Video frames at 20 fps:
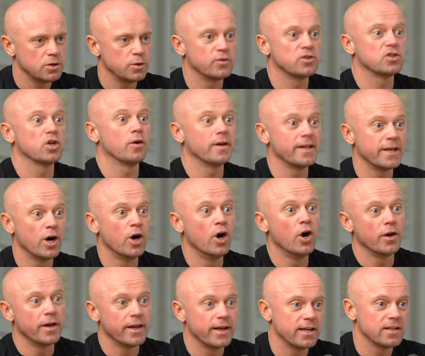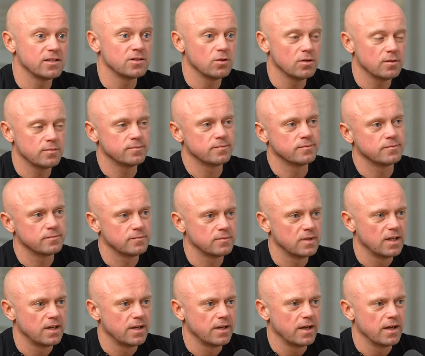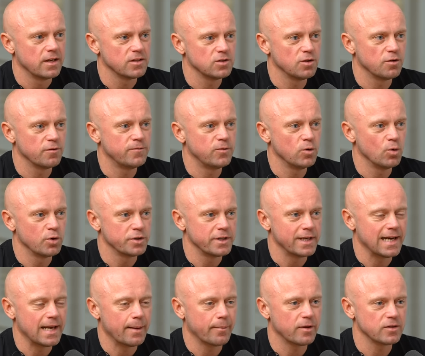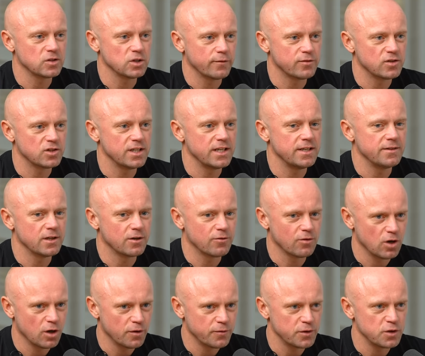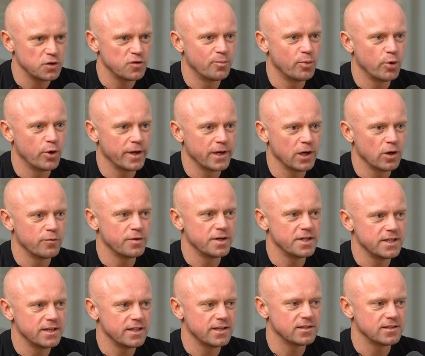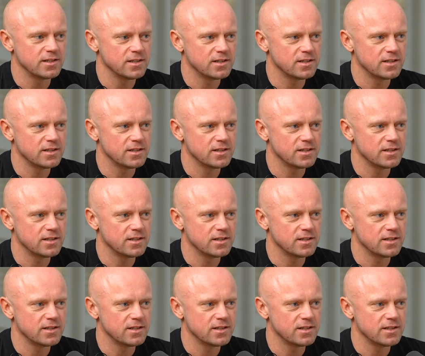You certainly earned it. It's not falling on your lap, because I've seen the graph that you've put in over the years.